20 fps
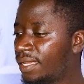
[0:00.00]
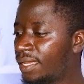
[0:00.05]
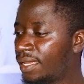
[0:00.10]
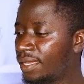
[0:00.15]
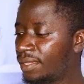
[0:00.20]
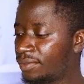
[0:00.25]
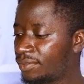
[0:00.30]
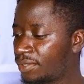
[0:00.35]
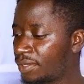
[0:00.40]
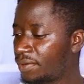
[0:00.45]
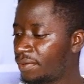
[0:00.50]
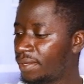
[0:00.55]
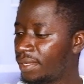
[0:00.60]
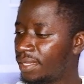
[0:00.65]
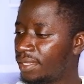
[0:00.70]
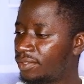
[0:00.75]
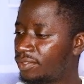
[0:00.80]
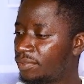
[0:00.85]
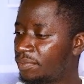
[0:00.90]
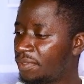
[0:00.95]
Uh,
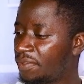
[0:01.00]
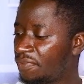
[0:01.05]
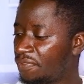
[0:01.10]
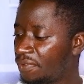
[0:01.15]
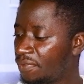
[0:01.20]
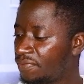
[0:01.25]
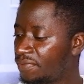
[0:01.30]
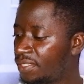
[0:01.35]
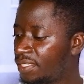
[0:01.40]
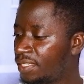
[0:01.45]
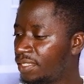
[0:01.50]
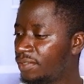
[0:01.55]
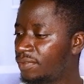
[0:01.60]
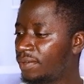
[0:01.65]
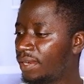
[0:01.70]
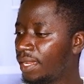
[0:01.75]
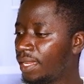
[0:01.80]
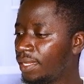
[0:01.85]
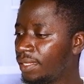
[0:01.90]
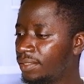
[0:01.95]
sorry, it should be fifty,
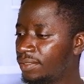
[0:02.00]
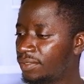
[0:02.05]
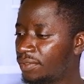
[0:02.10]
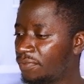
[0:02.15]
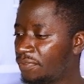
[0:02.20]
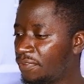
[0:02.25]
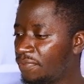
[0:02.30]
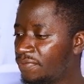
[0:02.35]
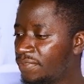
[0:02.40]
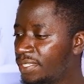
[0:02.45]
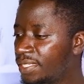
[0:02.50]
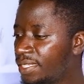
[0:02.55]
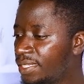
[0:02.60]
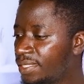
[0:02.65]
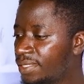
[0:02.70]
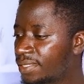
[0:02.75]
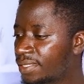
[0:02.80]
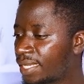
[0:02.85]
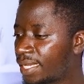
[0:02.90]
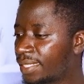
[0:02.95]
right? So
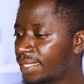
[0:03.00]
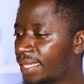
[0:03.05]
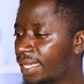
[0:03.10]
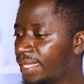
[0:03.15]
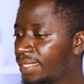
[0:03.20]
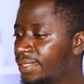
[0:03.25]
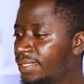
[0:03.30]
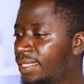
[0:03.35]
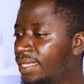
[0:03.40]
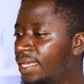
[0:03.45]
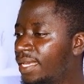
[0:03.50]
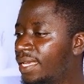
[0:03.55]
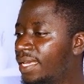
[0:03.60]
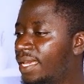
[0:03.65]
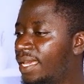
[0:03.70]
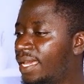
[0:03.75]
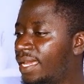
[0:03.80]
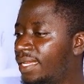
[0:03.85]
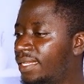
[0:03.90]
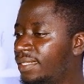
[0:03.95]
fifty, start guess,
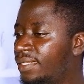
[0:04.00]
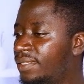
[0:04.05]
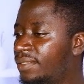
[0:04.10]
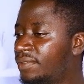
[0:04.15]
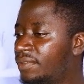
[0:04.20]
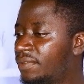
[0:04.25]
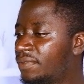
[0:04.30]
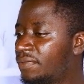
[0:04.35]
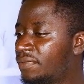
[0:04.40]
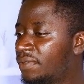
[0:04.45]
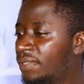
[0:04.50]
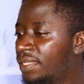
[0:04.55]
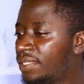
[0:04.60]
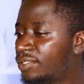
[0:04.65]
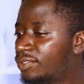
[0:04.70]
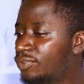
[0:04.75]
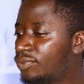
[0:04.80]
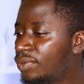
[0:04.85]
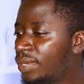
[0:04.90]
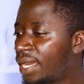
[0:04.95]
and
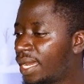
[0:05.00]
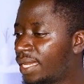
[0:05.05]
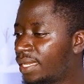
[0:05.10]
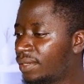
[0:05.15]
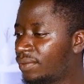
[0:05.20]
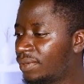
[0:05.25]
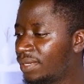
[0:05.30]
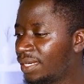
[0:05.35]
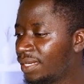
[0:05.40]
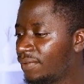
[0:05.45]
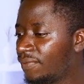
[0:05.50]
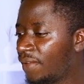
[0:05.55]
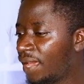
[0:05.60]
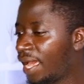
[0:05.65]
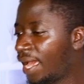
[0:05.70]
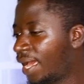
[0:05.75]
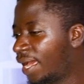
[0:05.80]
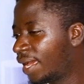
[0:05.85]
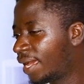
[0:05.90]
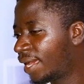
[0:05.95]
it's too high.
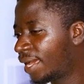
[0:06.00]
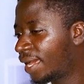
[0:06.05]
Whatever.